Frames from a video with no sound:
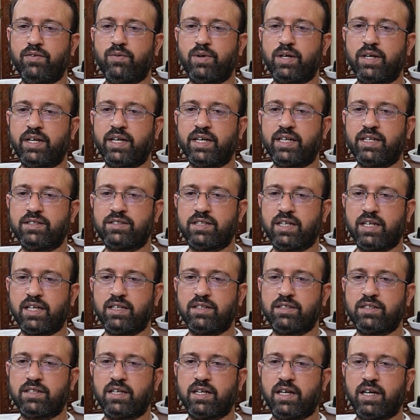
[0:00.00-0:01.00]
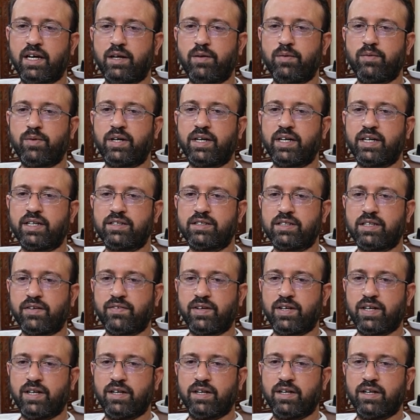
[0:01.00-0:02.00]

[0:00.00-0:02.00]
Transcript: vertex 6 and vertex 7.